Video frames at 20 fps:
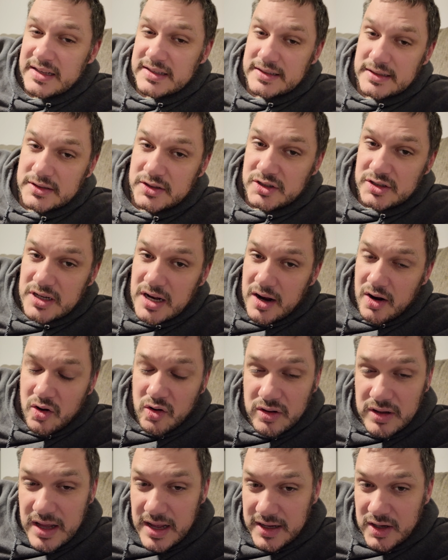Since there's not a
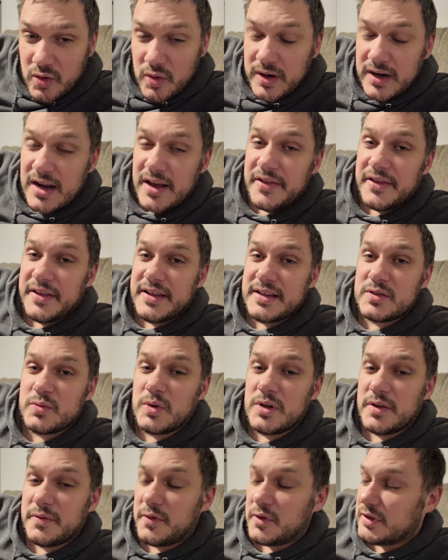whole lot going on in this
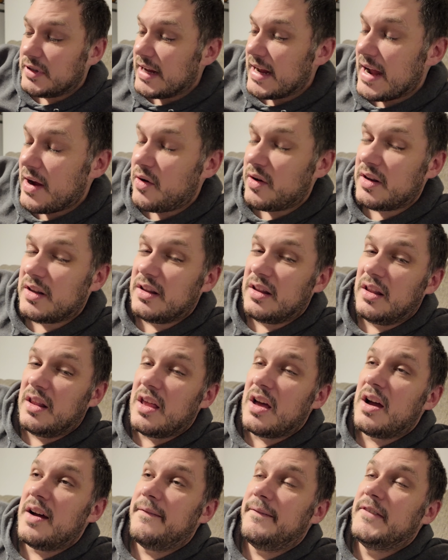wonderful day, I would
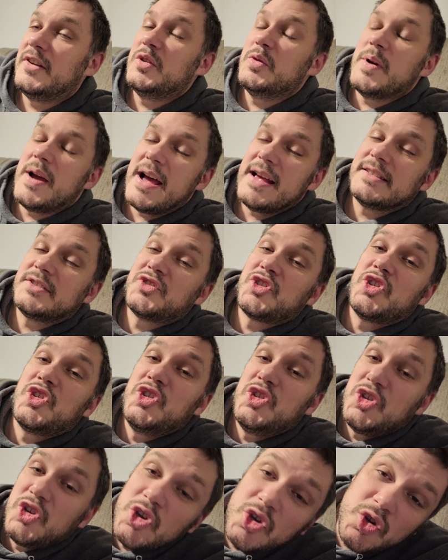love to ask
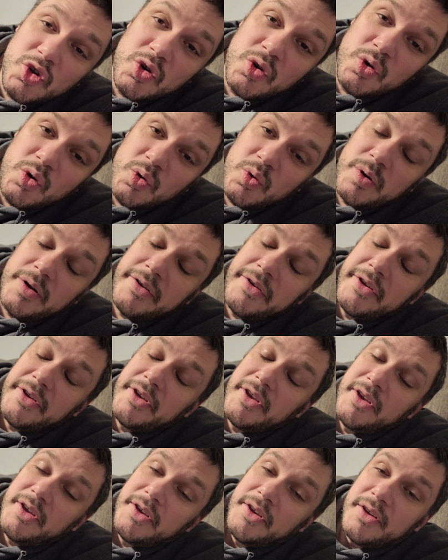you
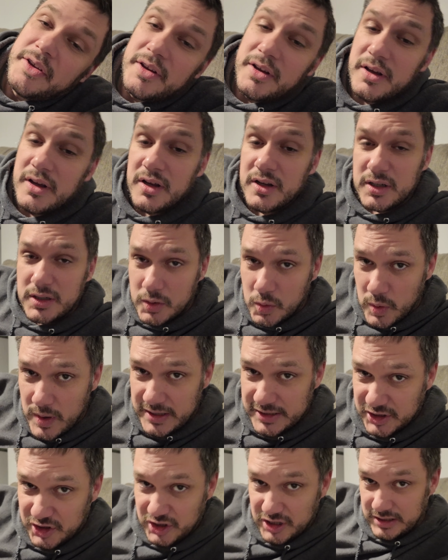
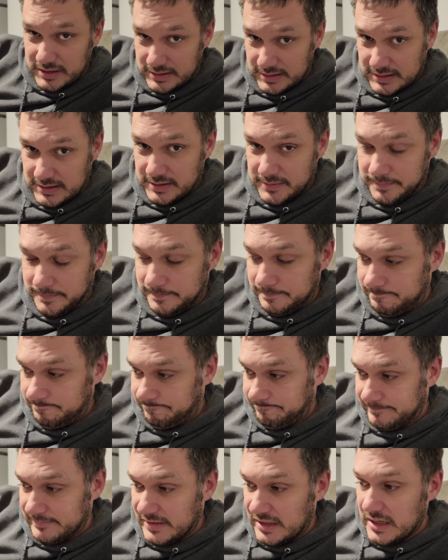questions.
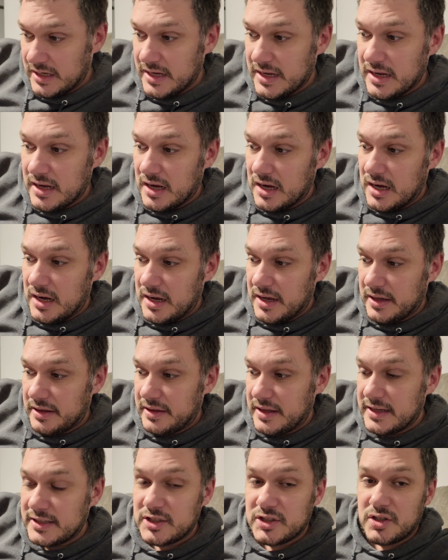Uh,
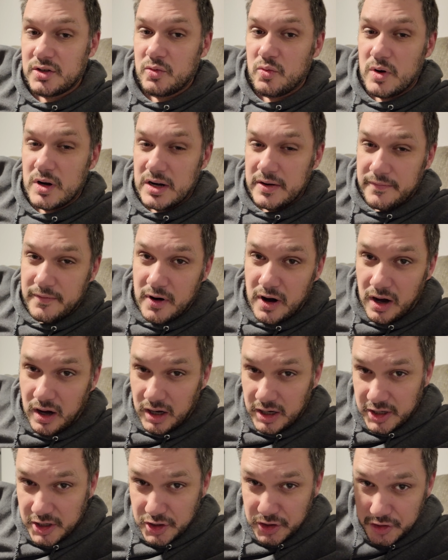thanks to one of
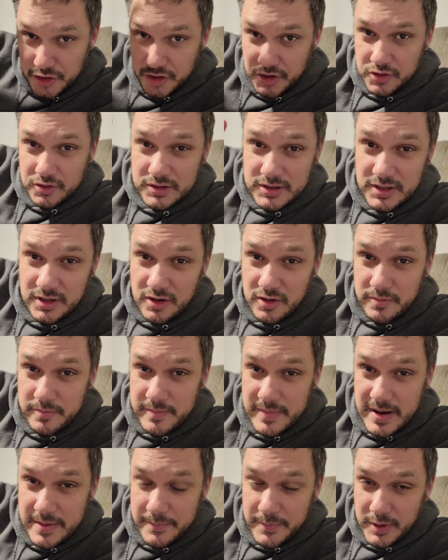our YouTube
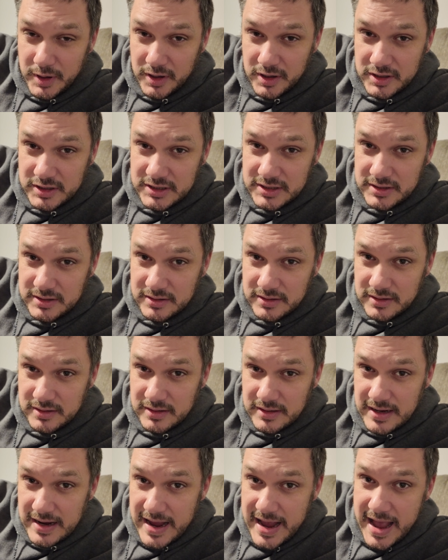members,
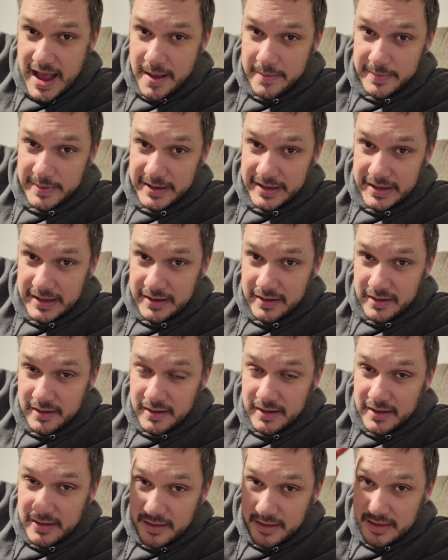Abby.
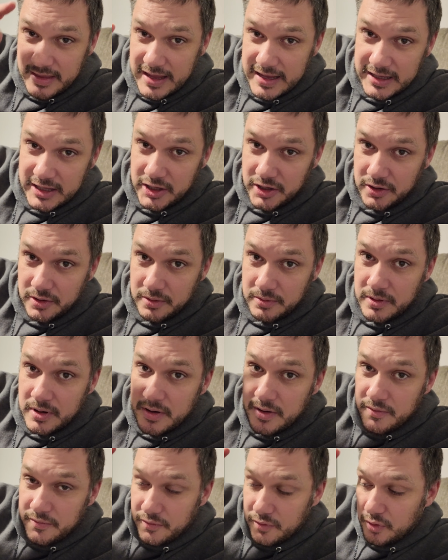Thank you
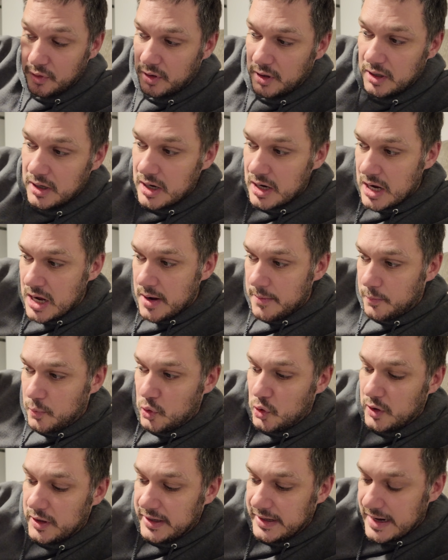for
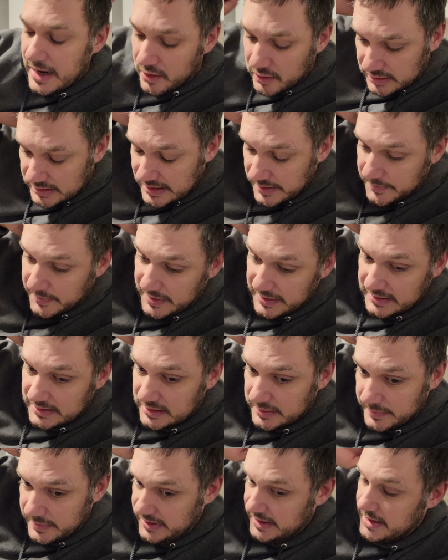pointing out something
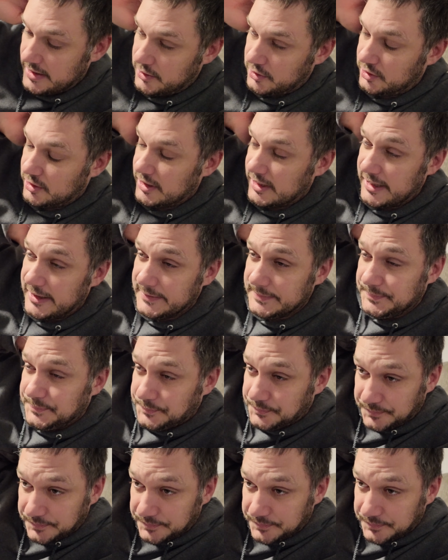to me yesterday,